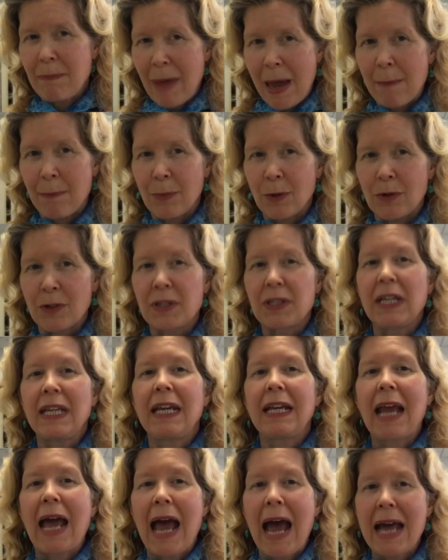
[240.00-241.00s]
members.
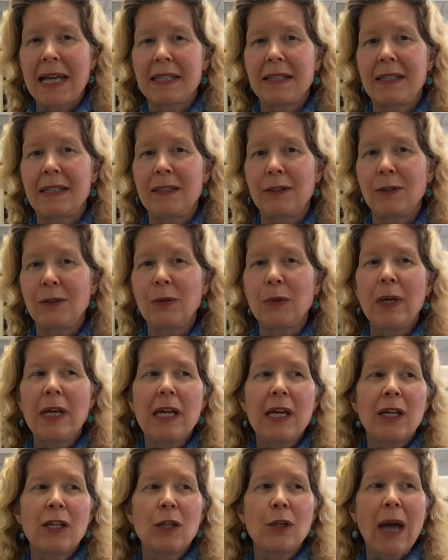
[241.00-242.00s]
You have
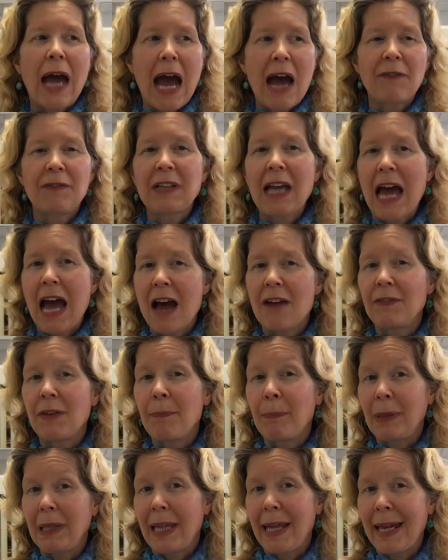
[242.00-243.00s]
to have
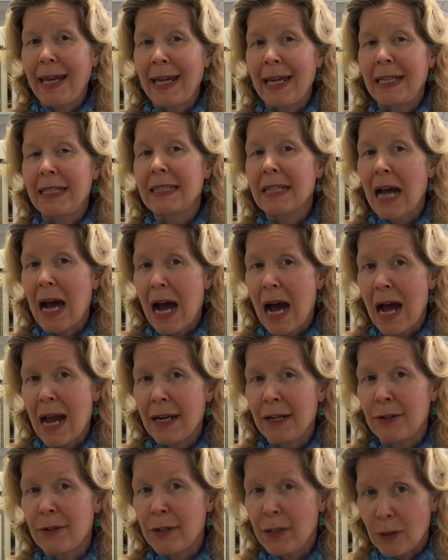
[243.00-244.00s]
a plan to
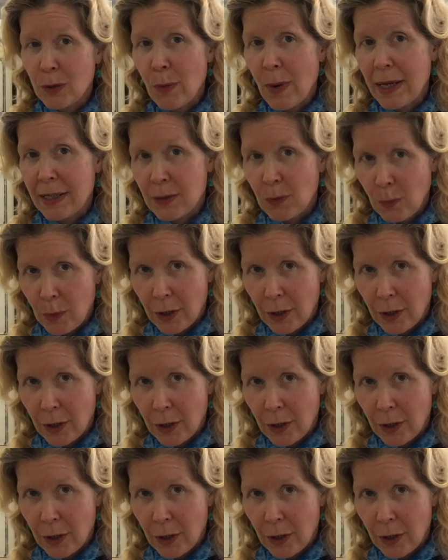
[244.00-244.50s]
hire U.S.